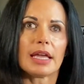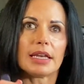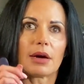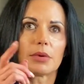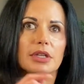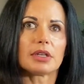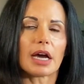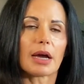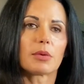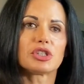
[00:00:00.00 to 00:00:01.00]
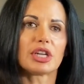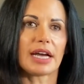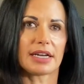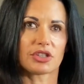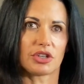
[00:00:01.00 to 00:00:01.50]
Now, I want you to
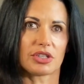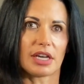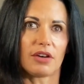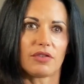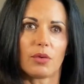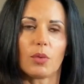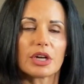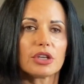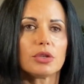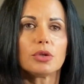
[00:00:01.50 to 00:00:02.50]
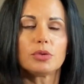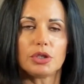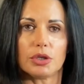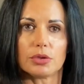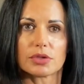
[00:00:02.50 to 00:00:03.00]
ask yourself, what do you
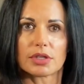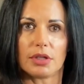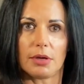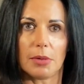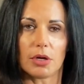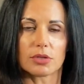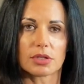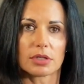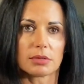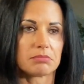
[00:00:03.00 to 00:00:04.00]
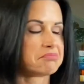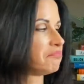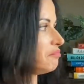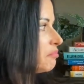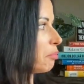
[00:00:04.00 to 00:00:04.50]
use the most?
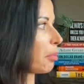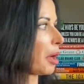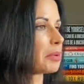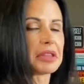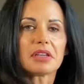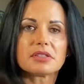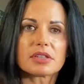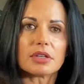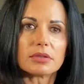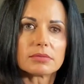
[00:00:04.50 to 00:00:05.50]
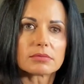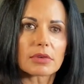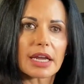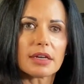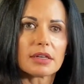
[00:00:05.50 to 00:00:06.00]
Probably these two,
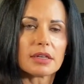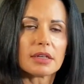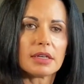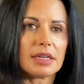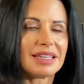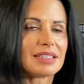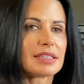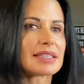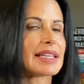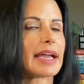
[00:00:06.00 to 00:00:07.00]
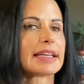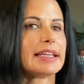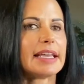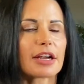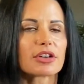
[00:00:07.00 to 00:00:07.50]
right? Does
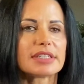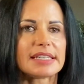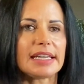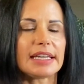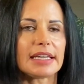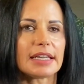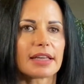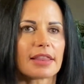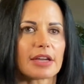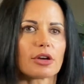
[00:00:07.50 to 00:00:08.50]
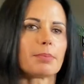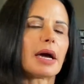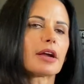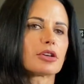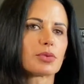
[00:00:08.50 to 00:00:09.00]
that guarantee that your
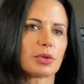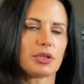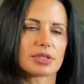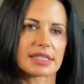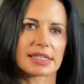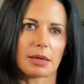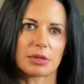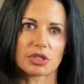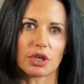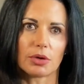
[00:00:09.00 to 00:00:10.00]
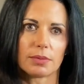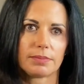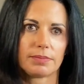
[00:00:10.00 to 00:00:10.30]
buyers will use the same as you?